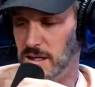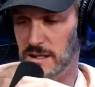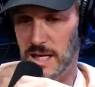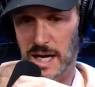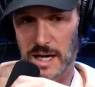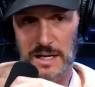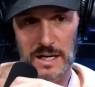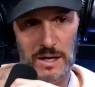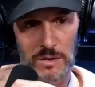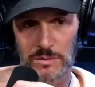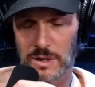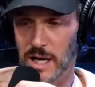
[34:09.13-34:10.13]
a
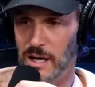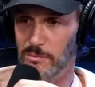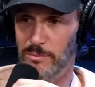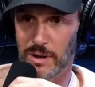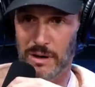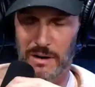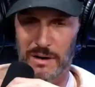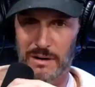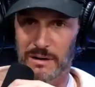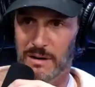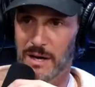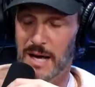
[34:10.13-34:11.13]
note, not a
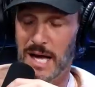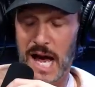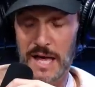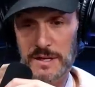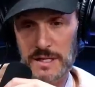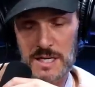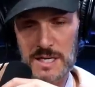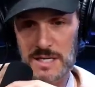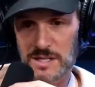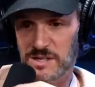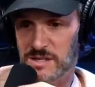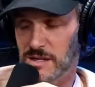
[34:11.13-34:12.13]
bar. I think
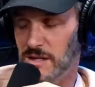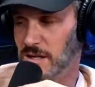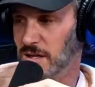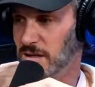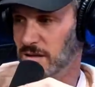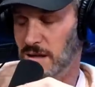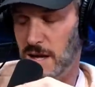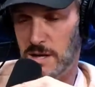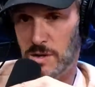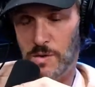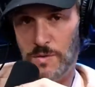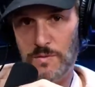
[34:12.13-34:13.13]
he's
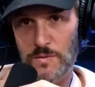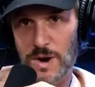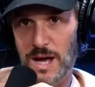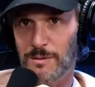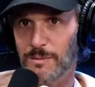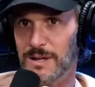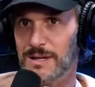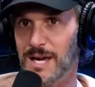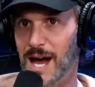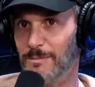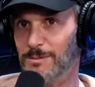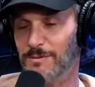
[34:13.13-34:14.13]
incredibly
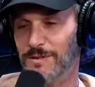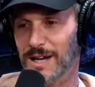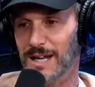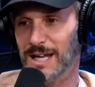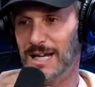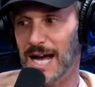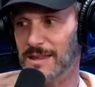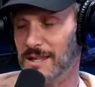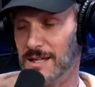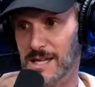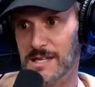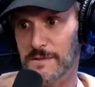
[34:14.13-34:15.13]
captivating. I
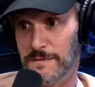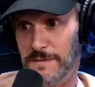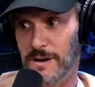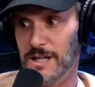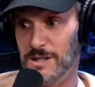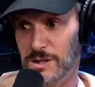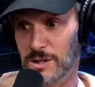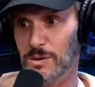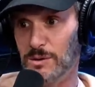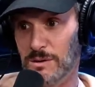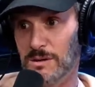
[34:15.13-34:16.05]
think he's a funny dude.